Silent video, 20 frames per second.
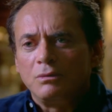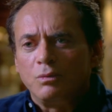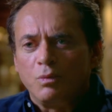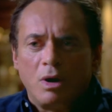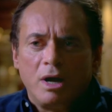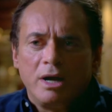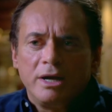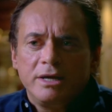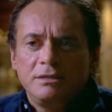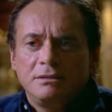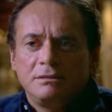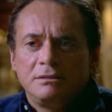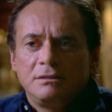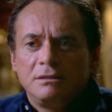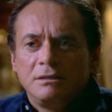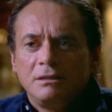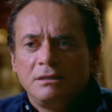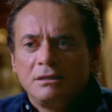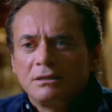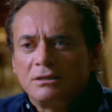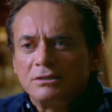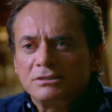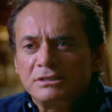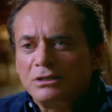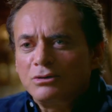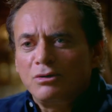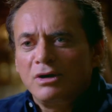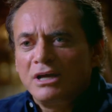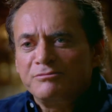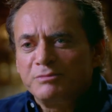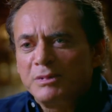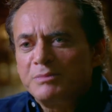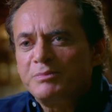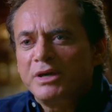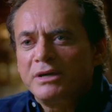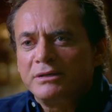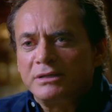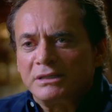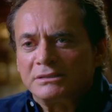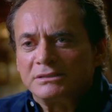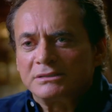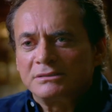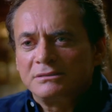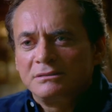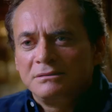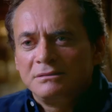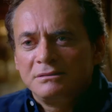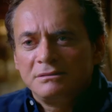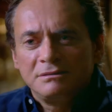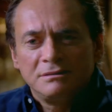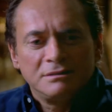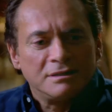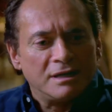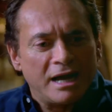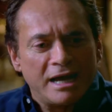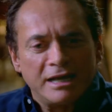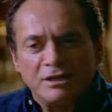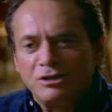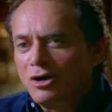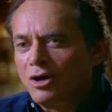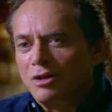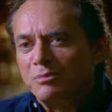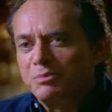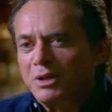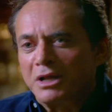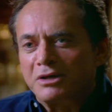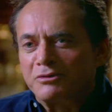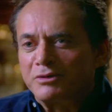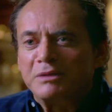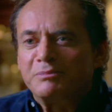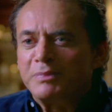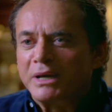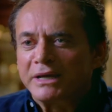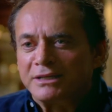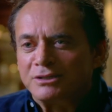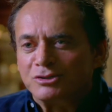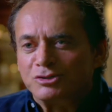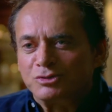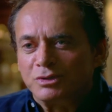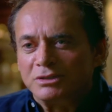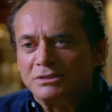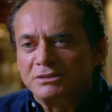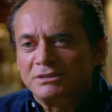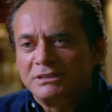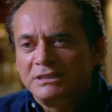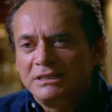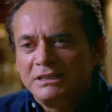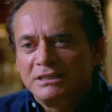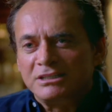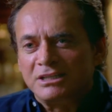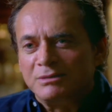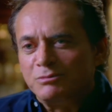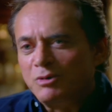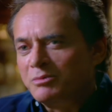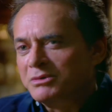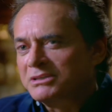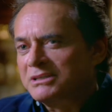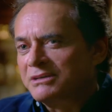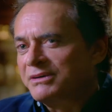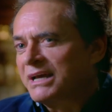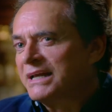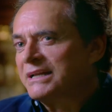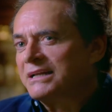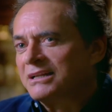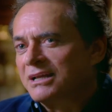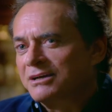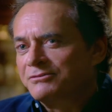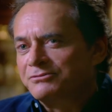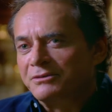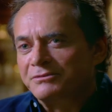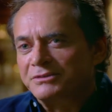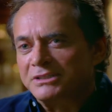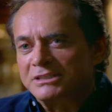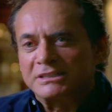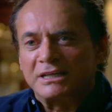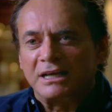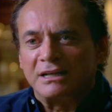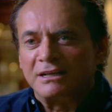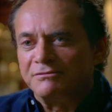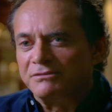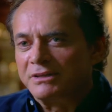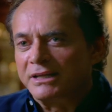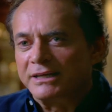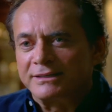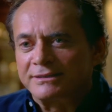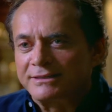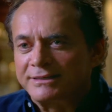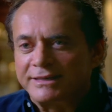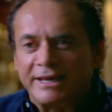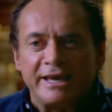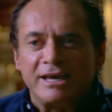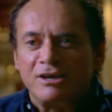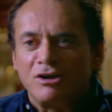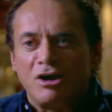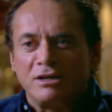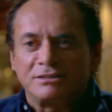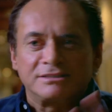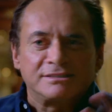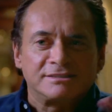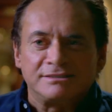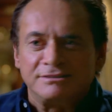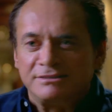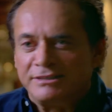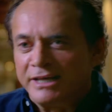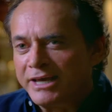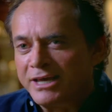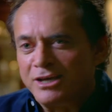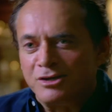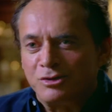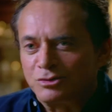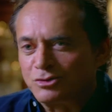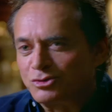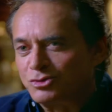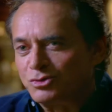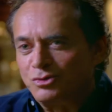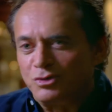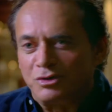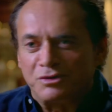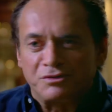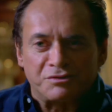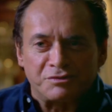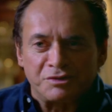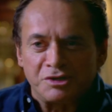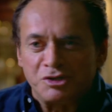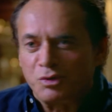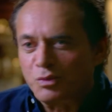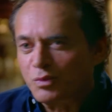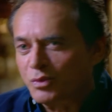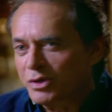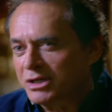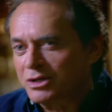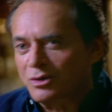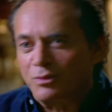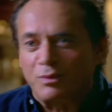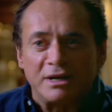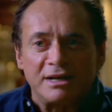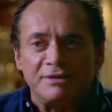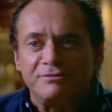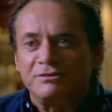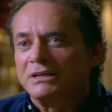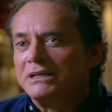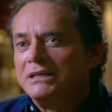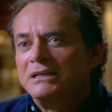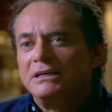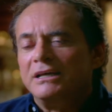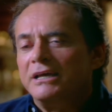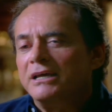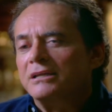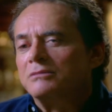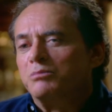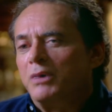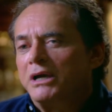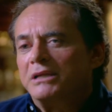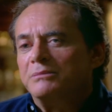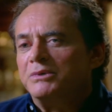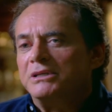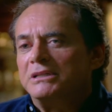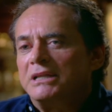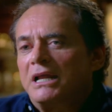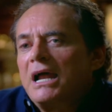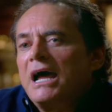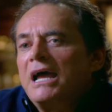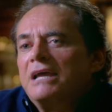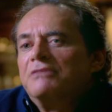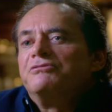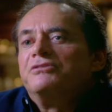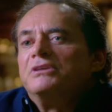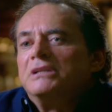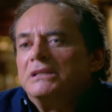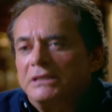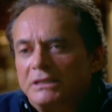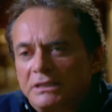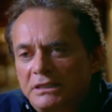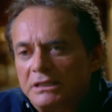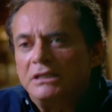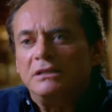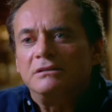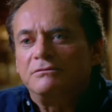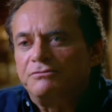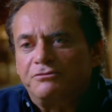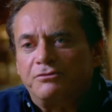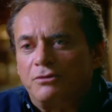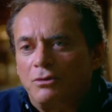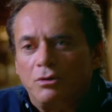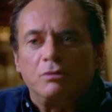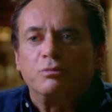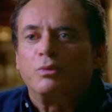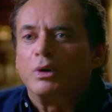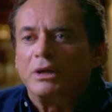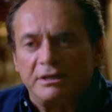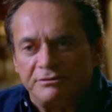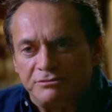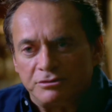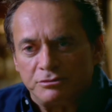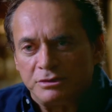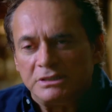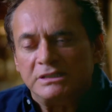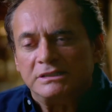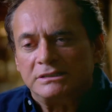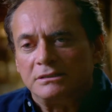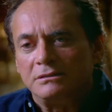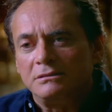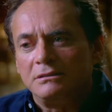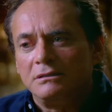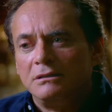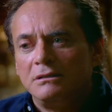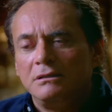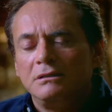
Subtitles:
Why? Because I know I have my bearings. I know I'll plug right back into it. The moment I've had enough of this kind of like chaos day or two or three or week or whatever it might be that I feel the need for whatever reason,